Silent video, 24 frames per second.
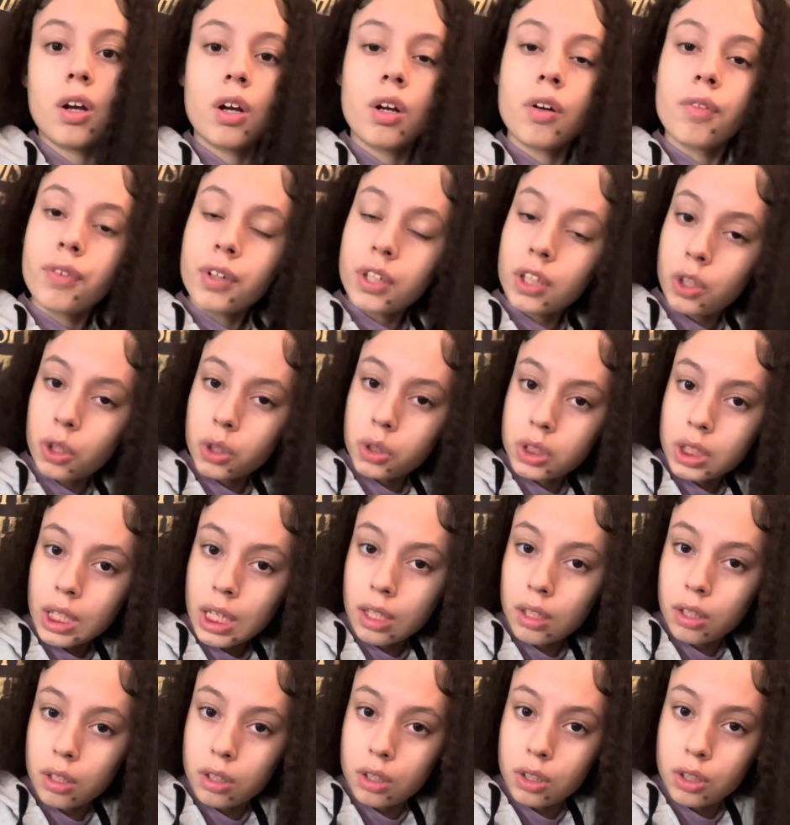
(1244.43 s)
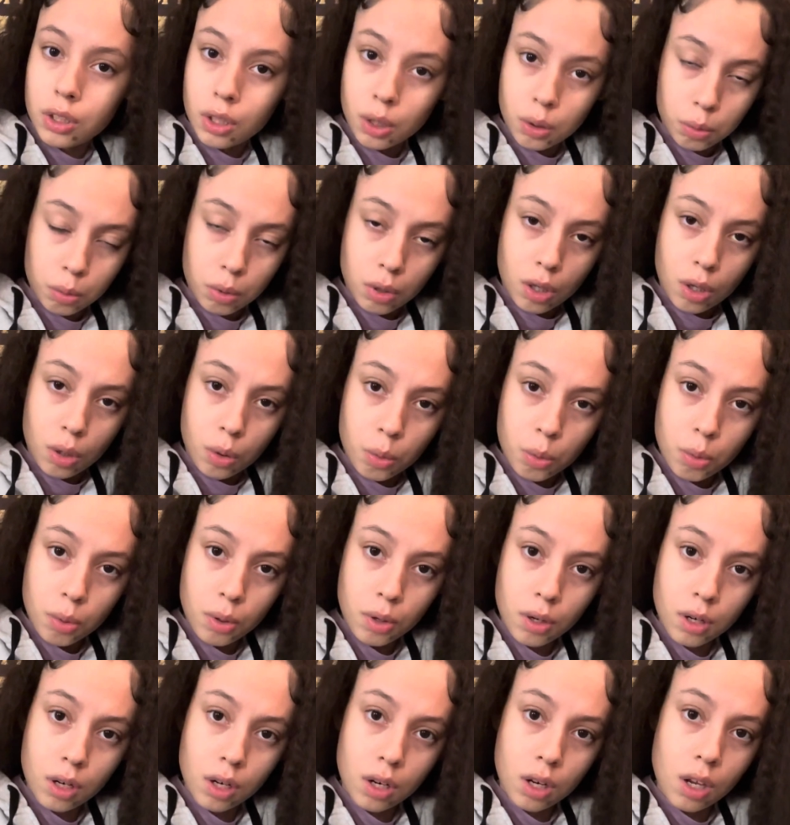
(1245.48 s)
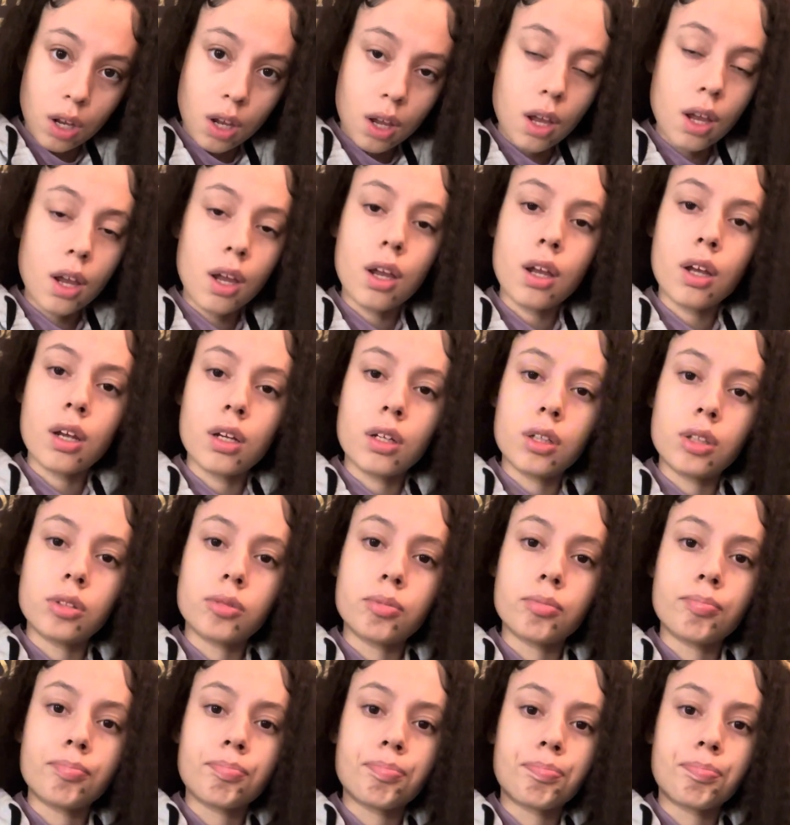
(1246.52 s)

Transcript: For those that don't know, and